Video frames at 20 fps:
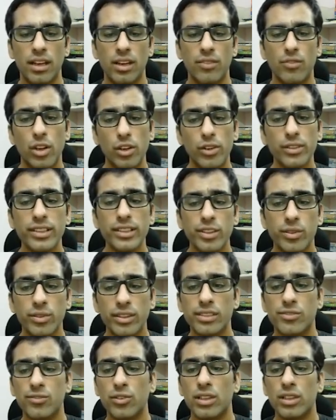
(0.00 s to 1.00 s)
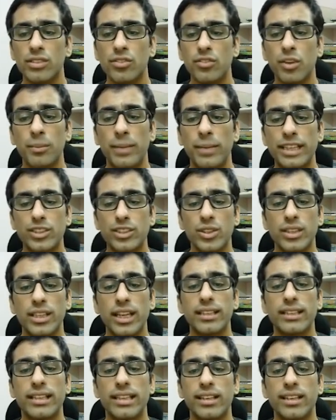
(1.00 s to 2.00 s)
Following the Unix philosophy makes sure
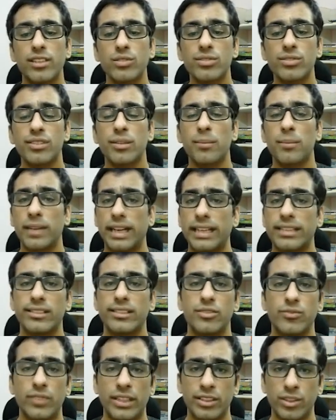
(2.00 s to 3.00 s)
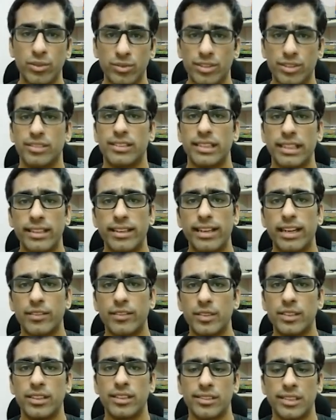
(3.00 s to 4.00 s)
that there are no surprises when users interact
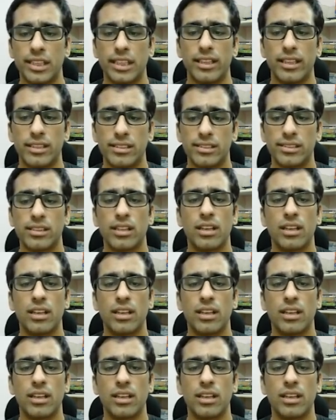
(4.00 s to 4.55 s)
with the CLIs.